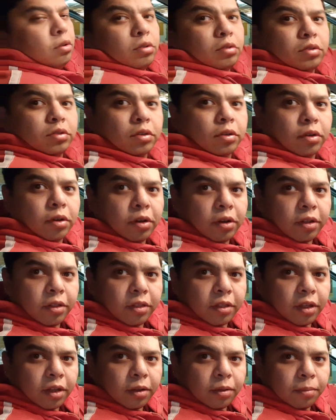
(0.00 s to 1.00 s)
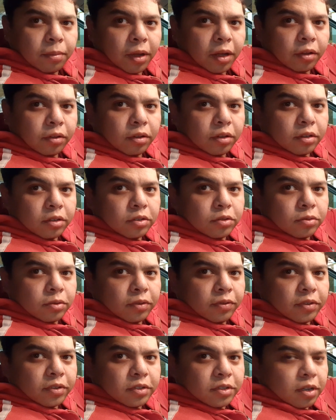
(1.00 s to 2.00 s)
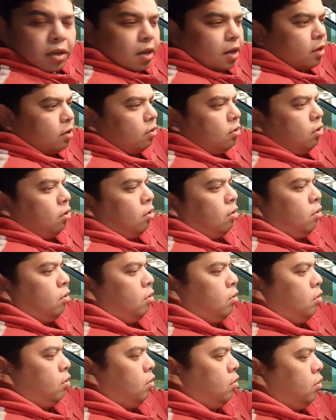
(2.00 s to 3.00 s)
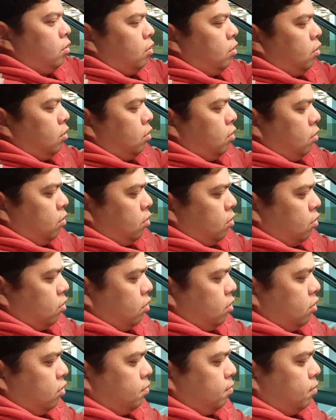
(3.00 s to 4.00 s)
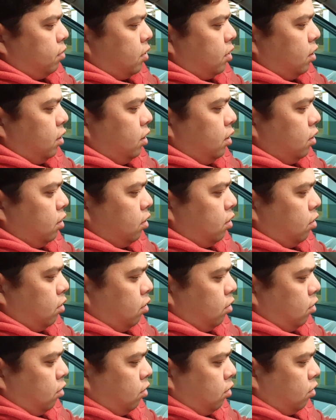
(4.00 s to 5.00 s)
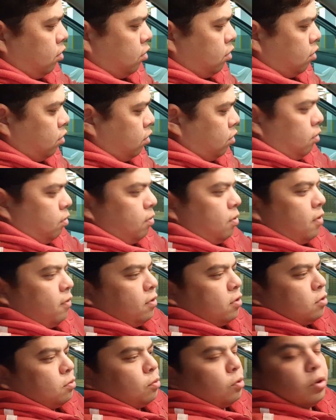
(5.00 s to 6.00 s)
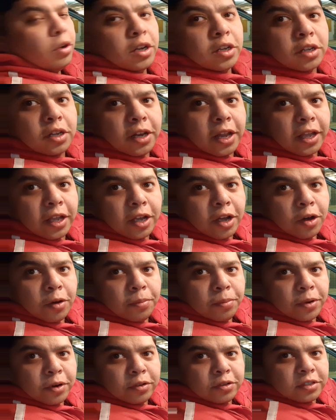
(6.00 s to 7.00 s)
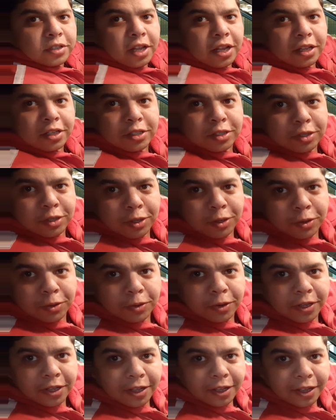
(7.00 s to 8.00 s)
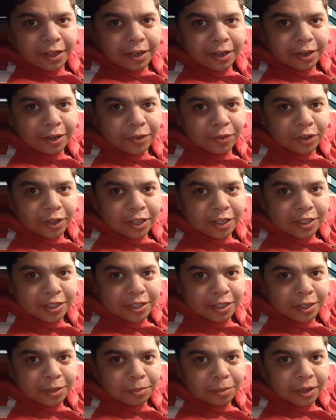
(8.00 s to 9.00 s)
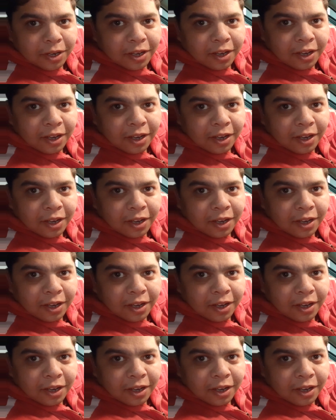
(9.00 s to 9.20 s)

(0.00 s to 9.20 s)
So on that mount, it swivels around. Oh, that's brilliant. We have a small little like GoPro style screw here. I don't know if you can see it, but